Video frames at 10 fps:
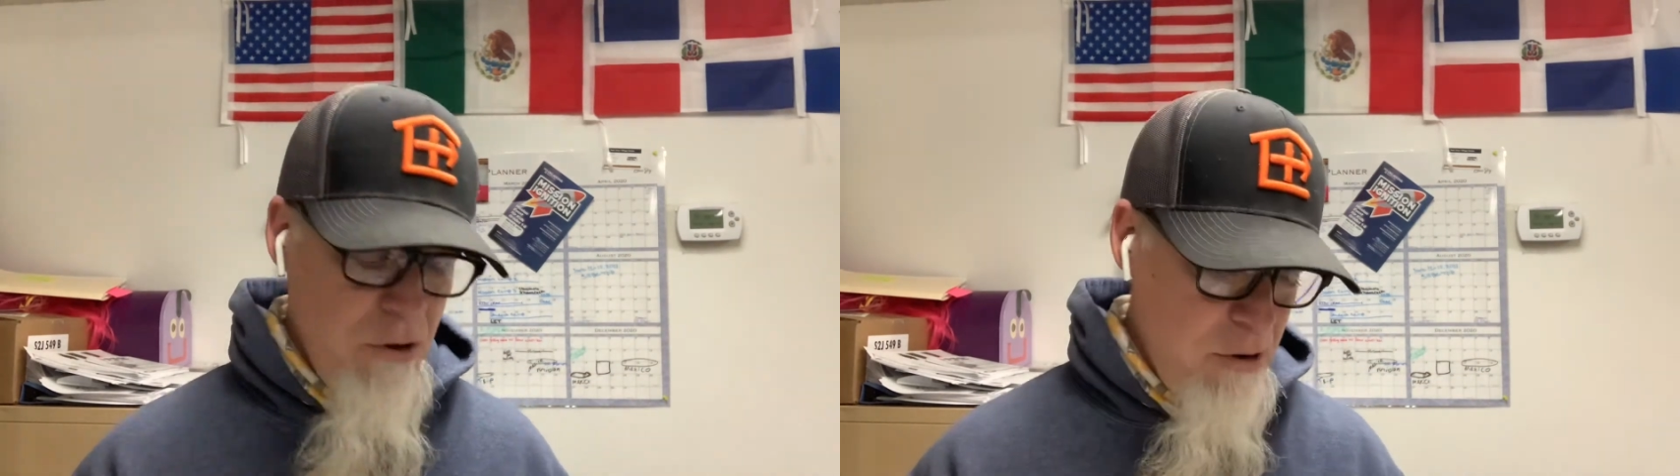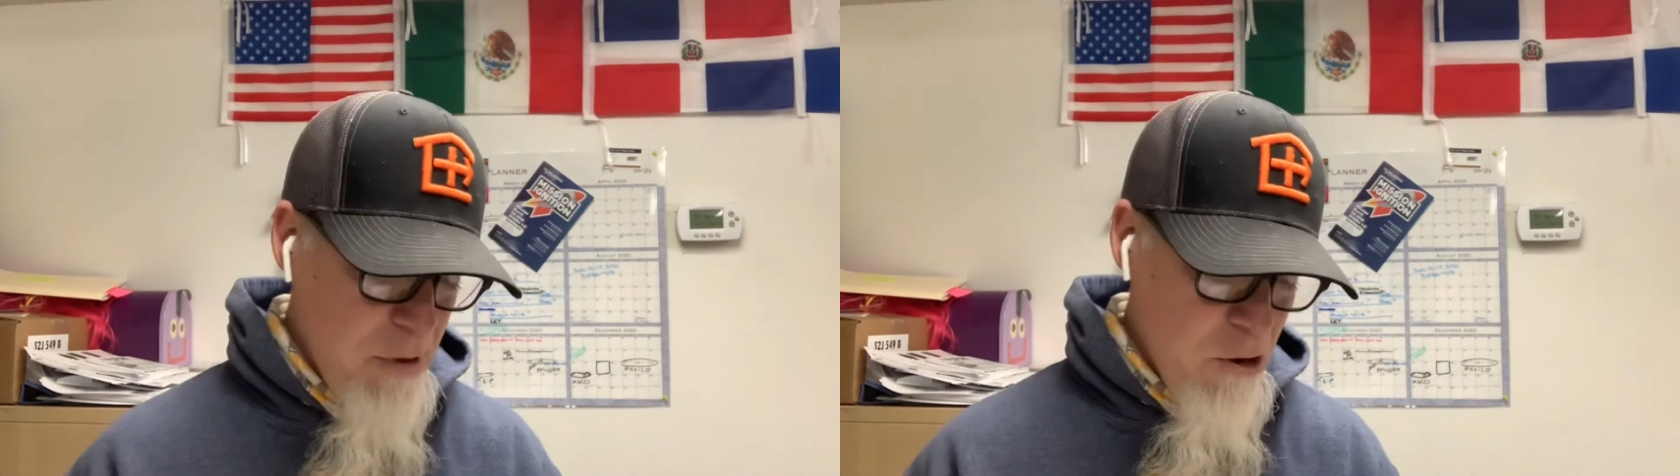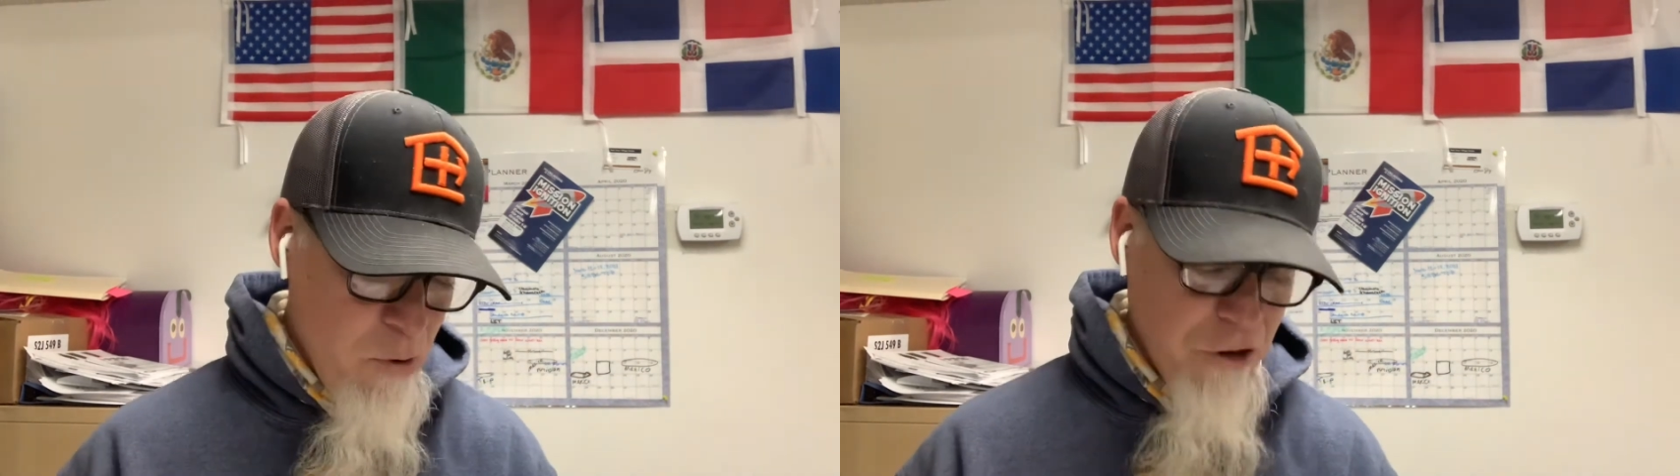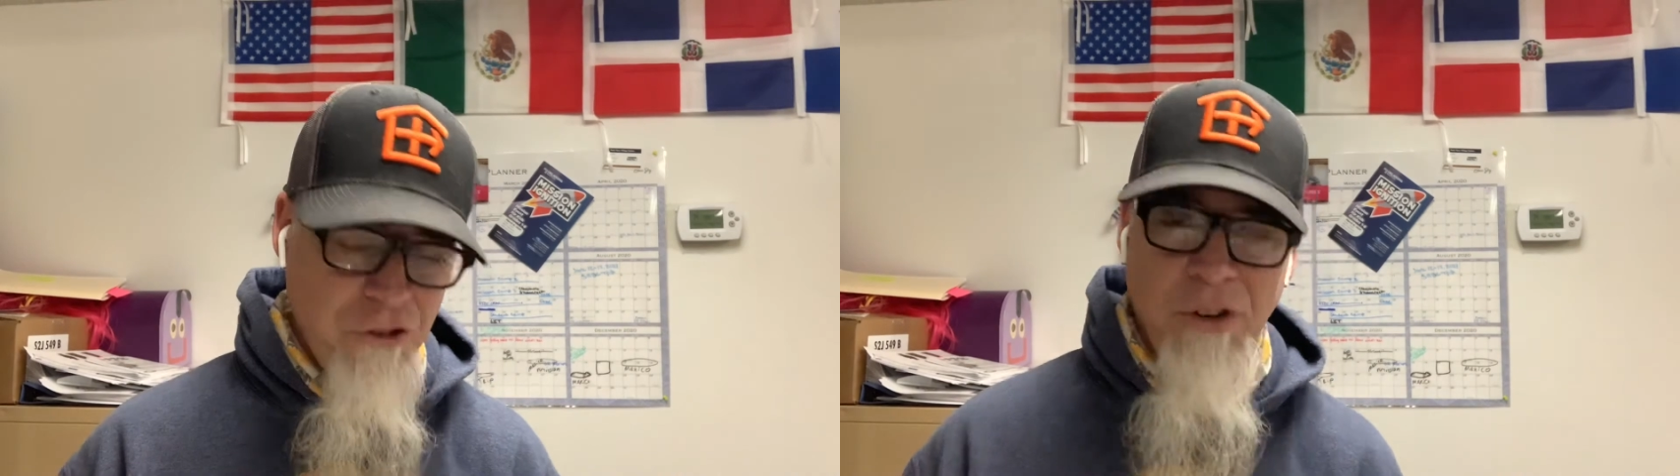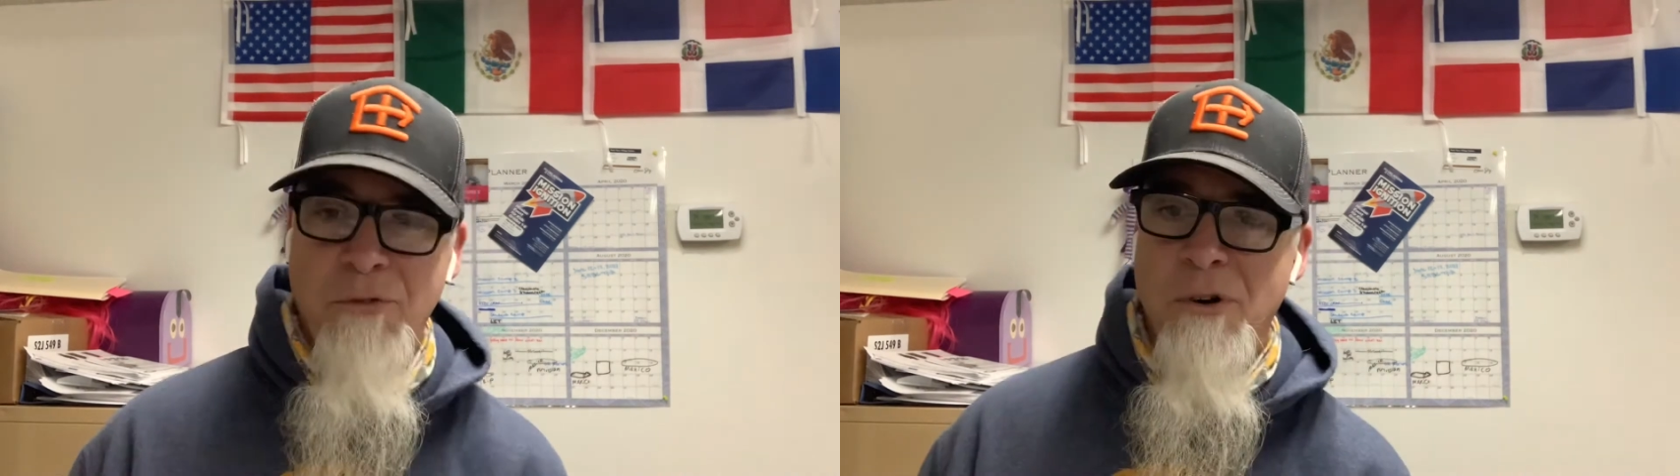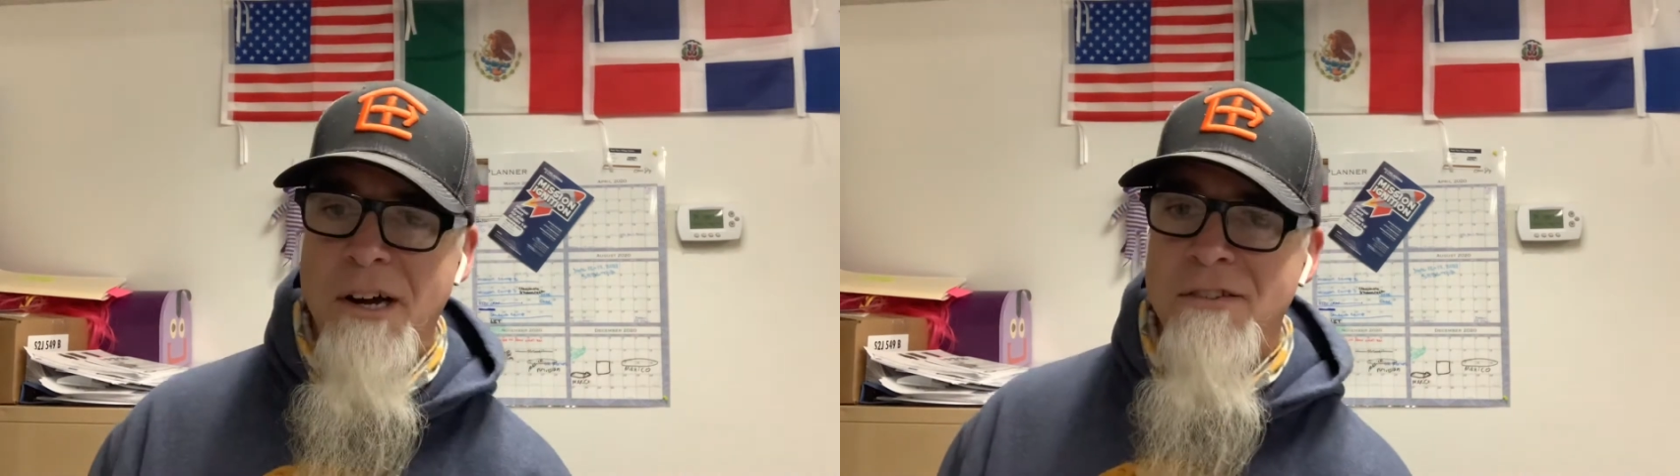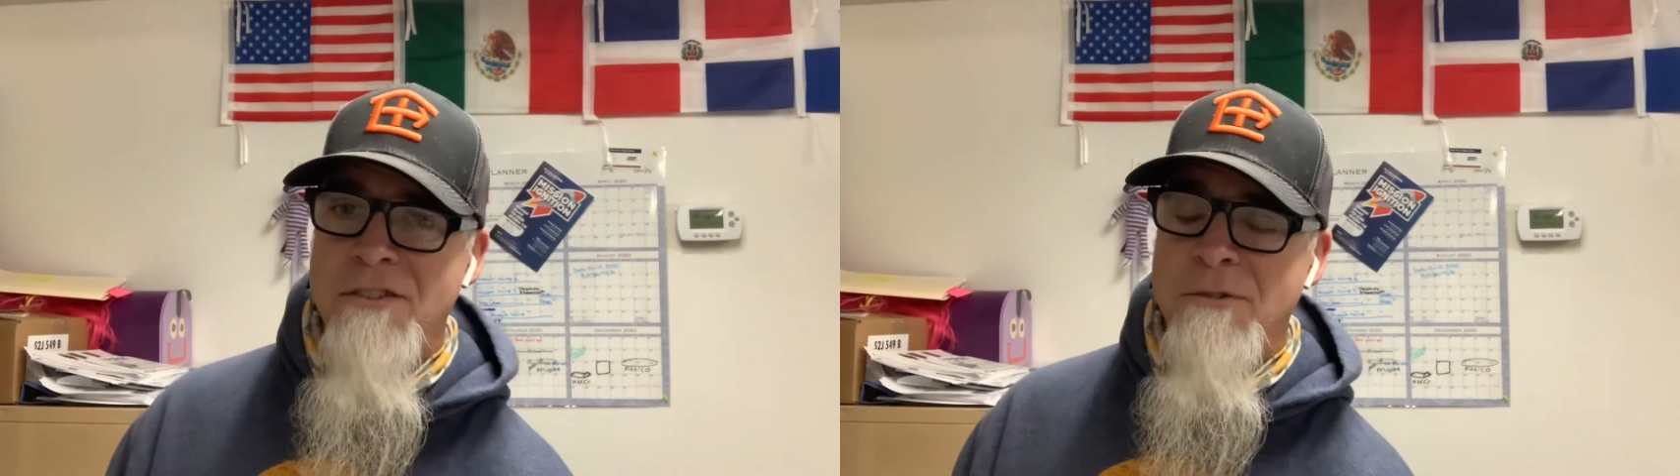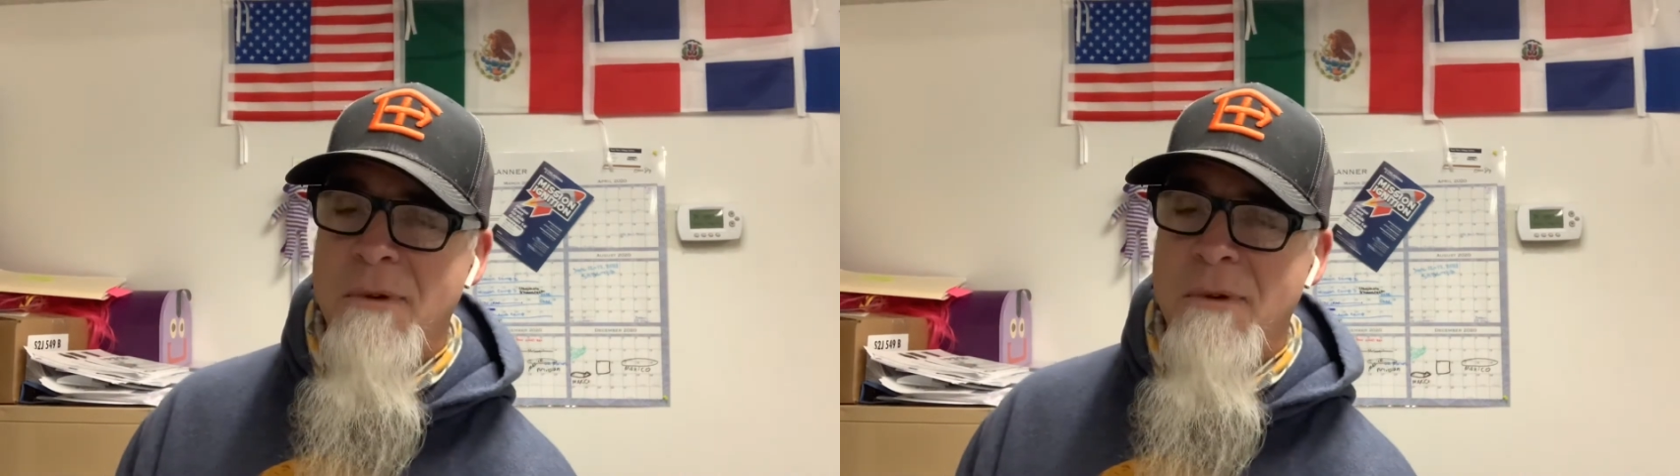And my question for us as a